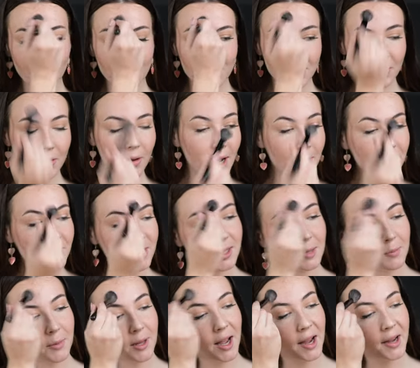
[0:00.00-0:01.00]
So I'm just
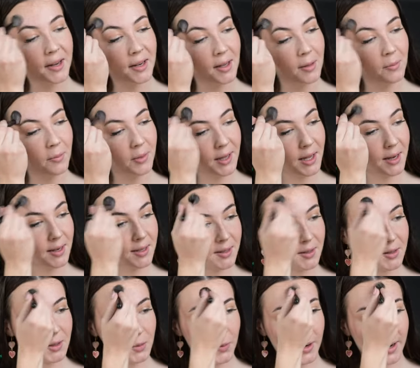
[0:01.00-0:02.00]
applying it in
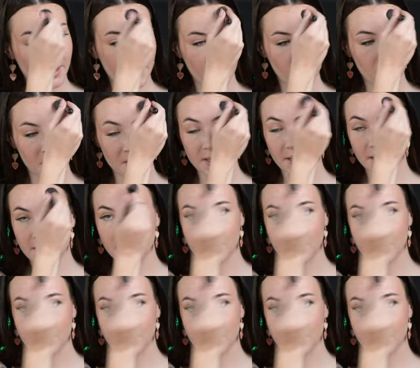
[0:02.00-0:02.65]
places where I want to